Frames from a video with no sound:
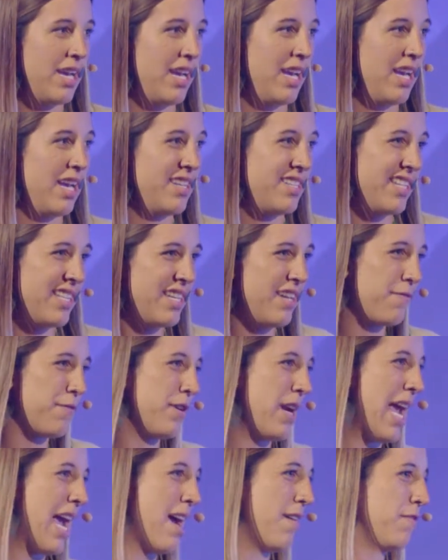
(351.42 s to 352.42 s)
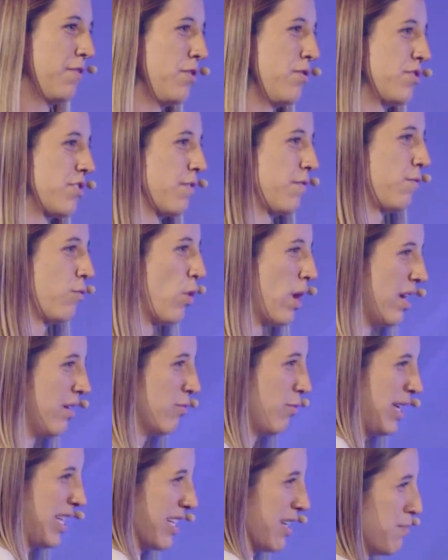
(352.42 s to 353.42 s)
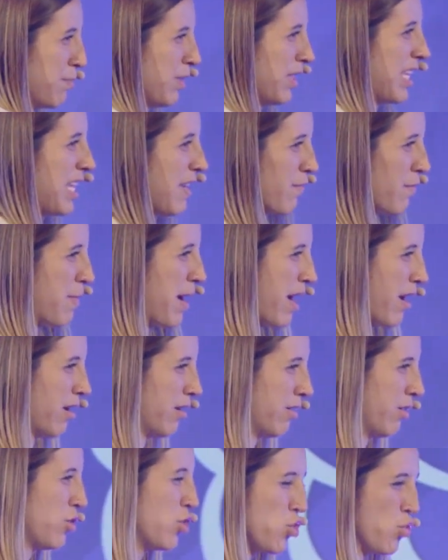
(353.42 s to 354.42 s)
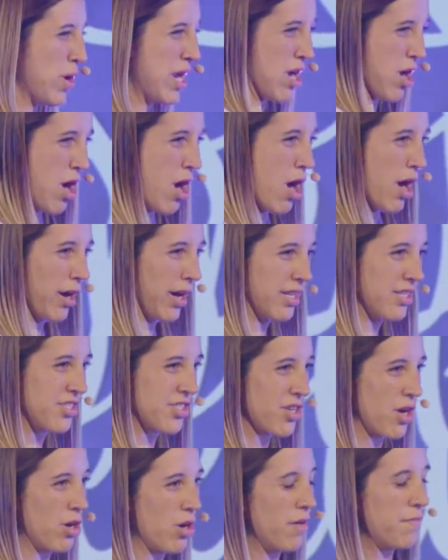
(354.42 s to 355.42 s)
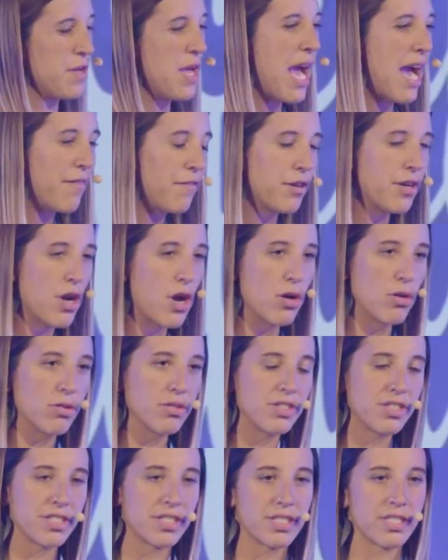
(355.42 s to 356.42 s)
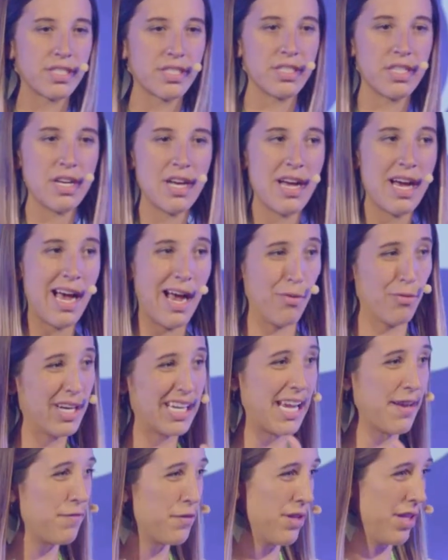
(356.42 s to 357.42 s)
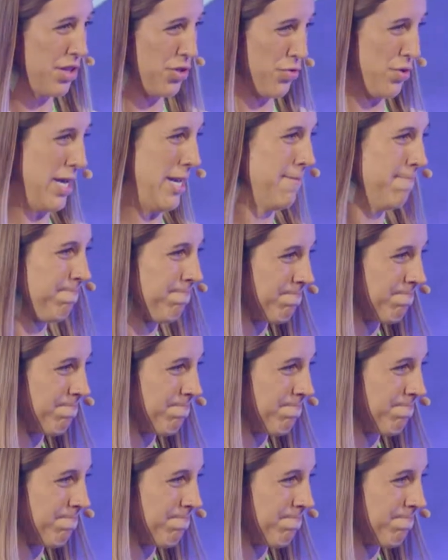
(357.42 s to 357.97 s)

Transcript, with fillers: into the different avenues of what we could believe about who we are. And so, if you have your notes, I want to give you the three.